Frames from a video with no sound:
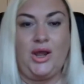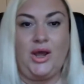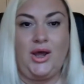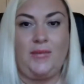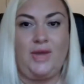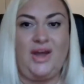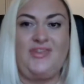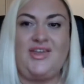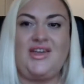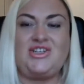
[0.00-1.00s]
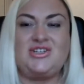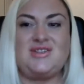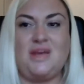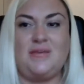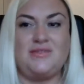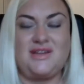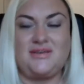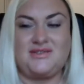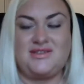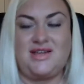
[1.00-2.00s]
I think it just comes
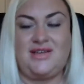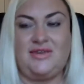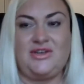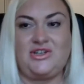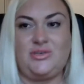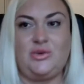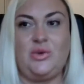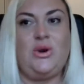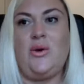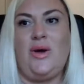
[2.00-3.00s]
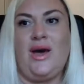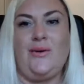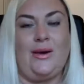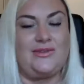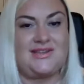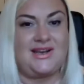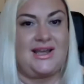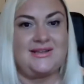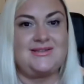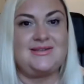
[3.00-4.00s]
down to, David, we all know how Amazon
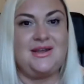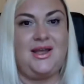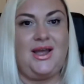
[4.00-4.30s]
is,